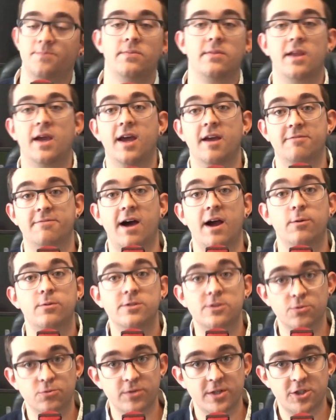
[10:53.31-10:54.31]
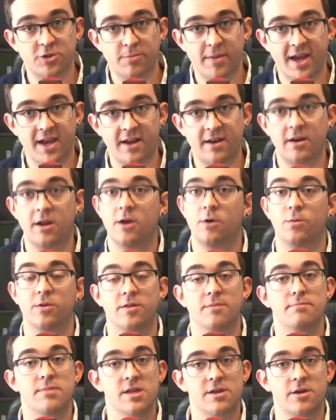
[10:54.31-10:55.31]
If I was a rich man
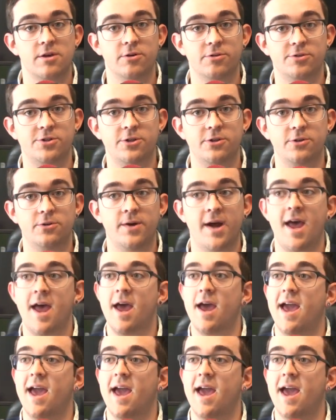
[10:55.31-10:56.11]
with a million or two,